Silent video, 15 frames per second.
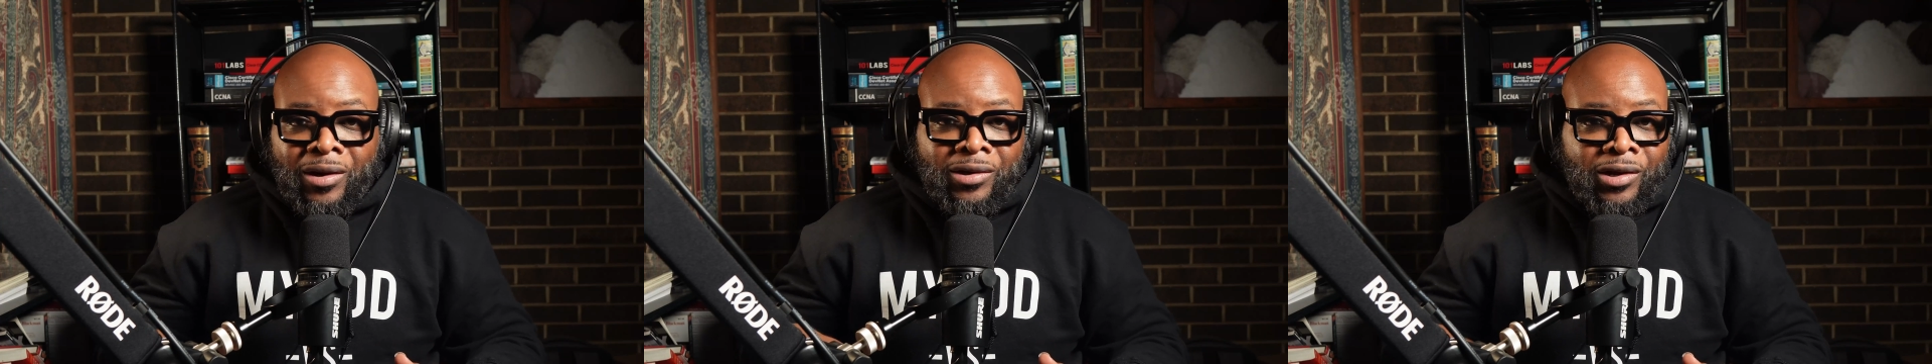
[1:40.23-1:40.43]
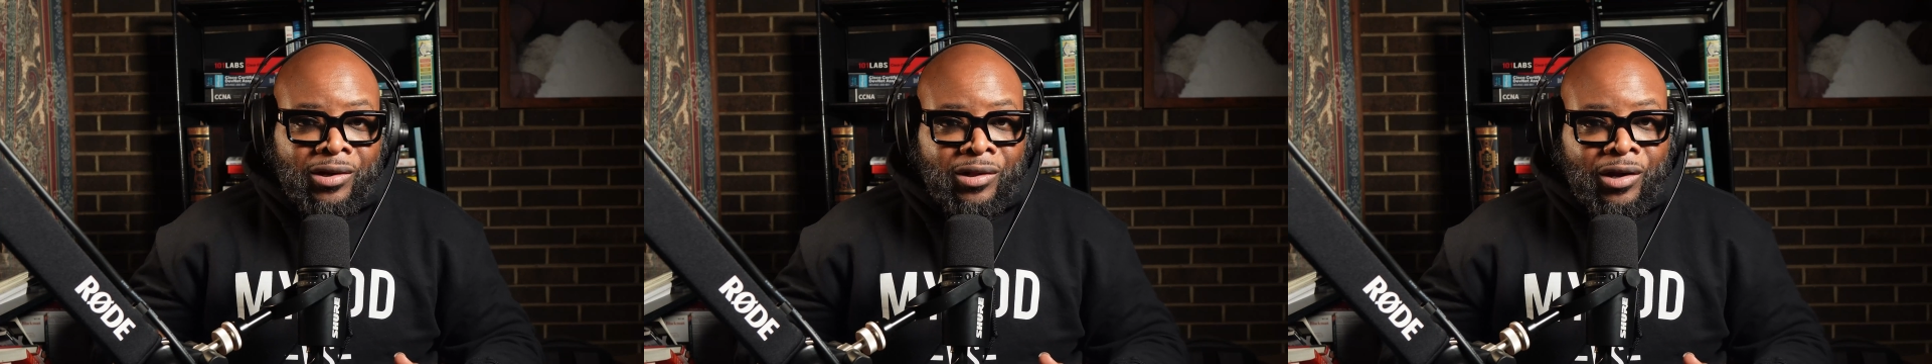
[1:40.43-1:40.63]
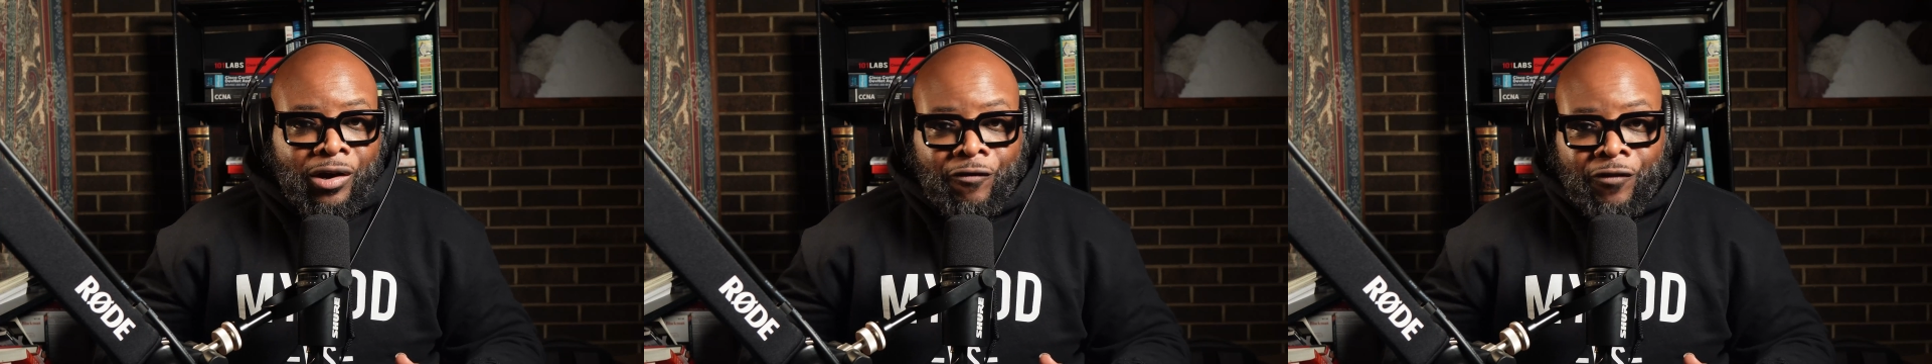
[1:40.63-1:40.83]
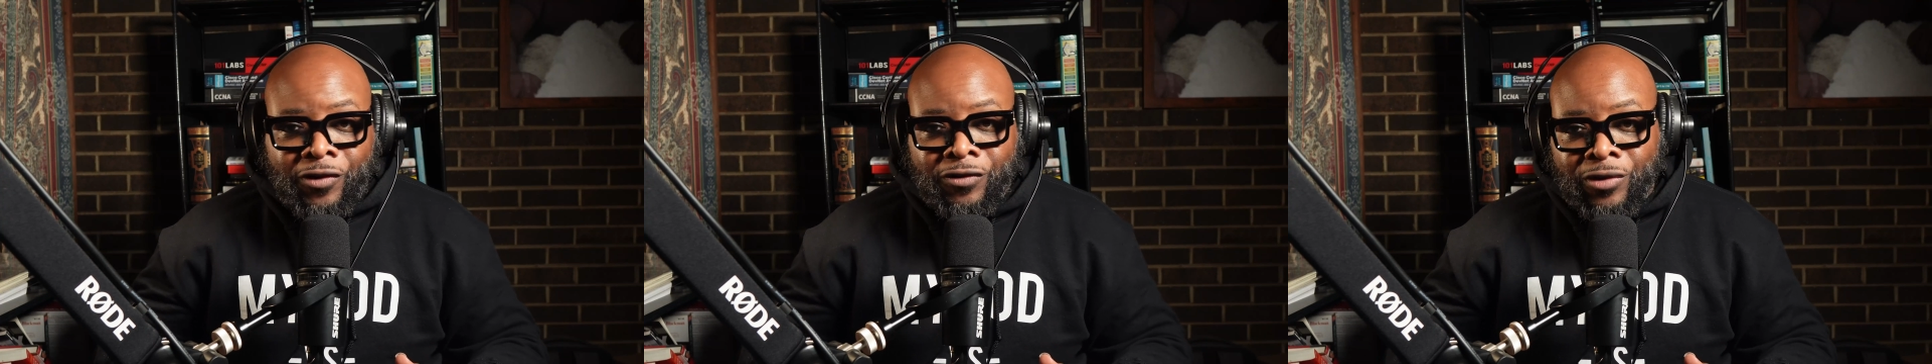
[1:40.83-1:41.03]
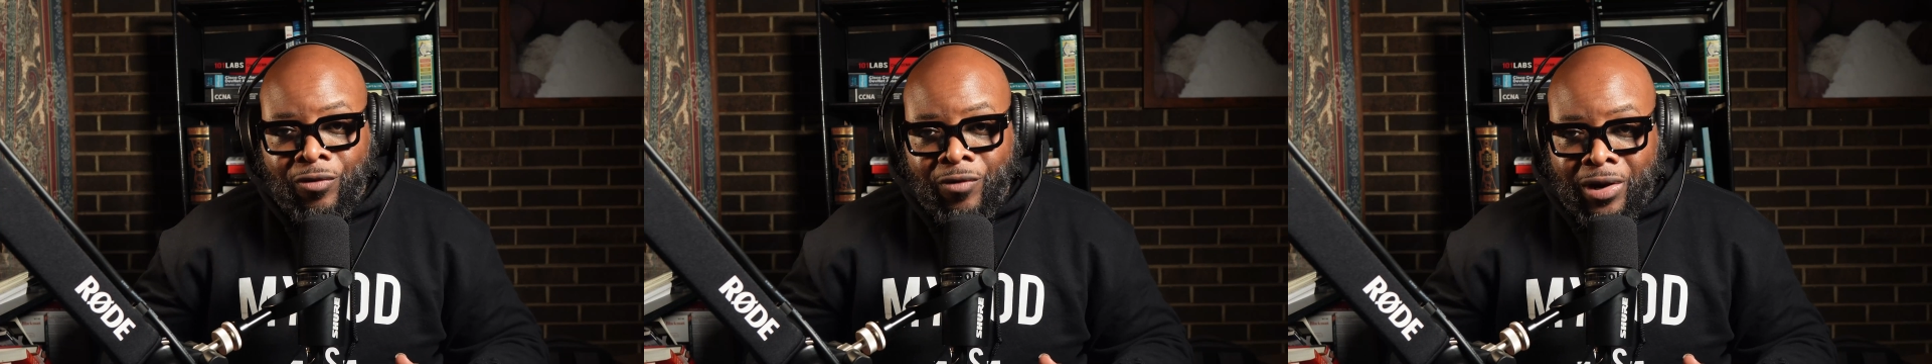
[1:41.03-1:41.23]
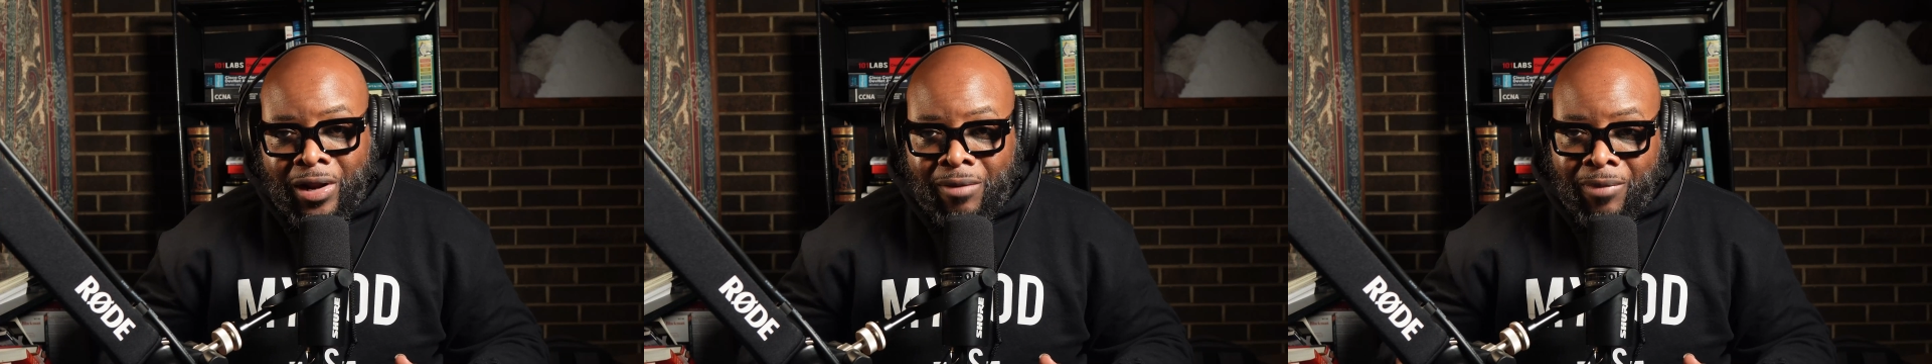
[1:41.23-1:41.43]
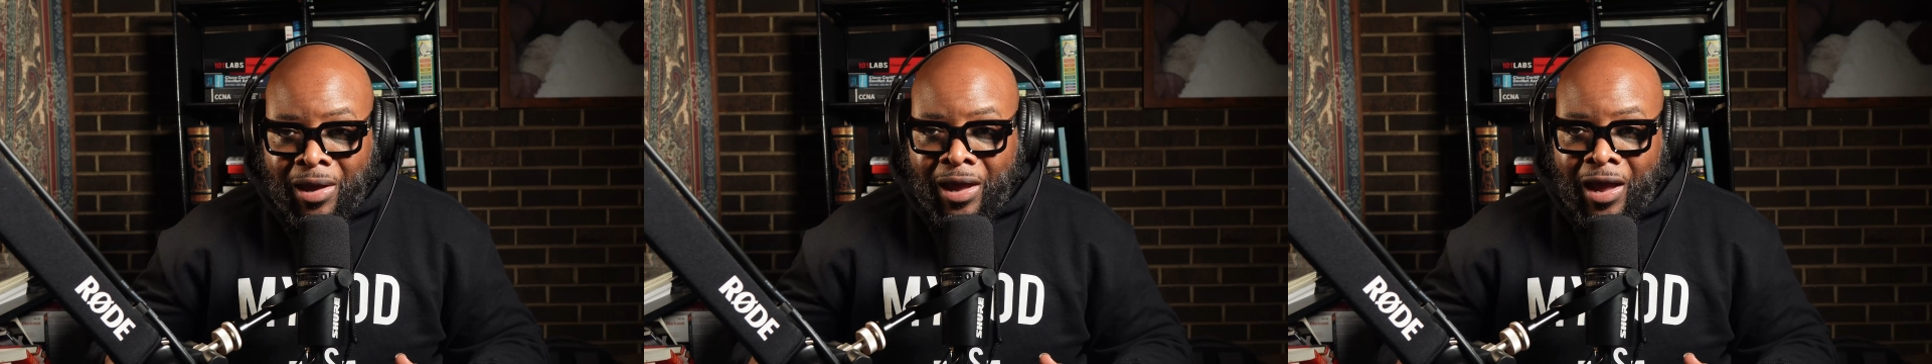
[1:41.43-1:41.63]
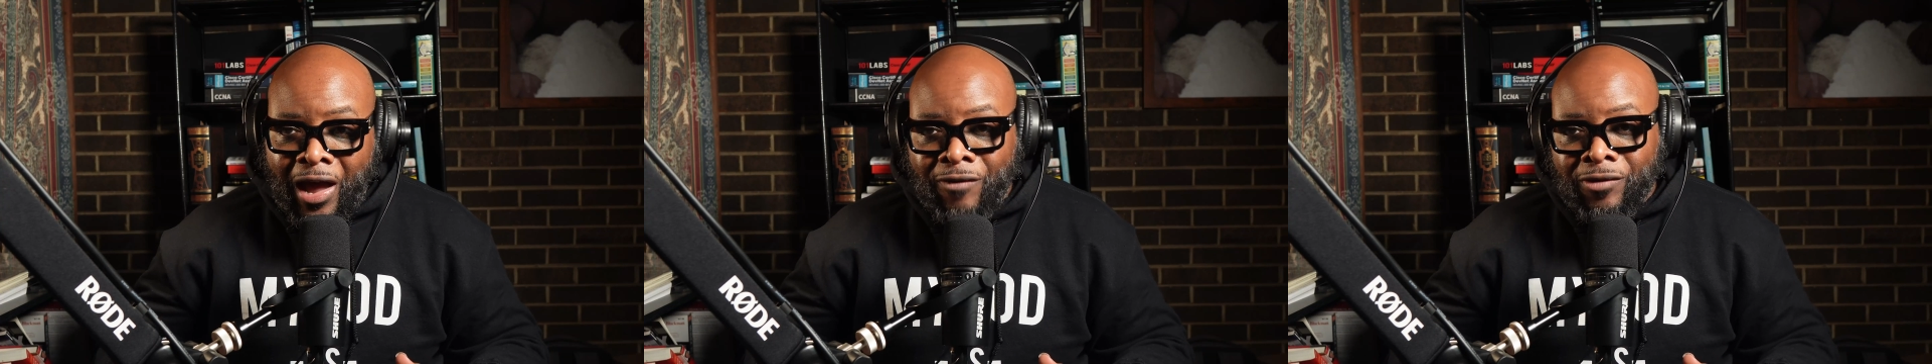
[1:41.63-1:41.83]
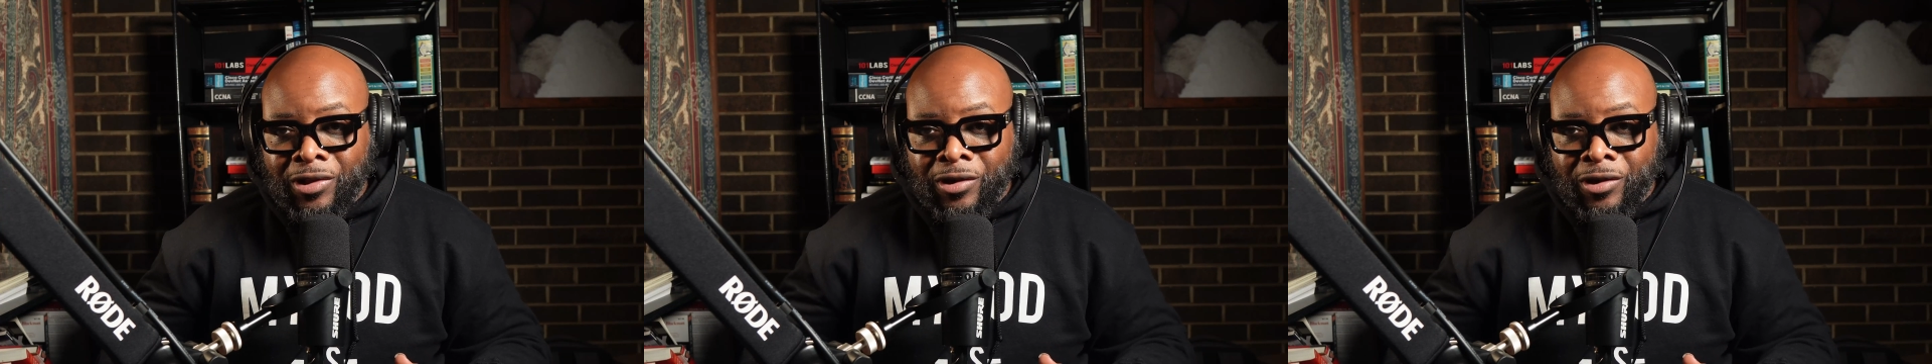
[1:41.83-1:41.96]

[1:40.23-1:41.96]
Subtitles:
You're looking for someone that may have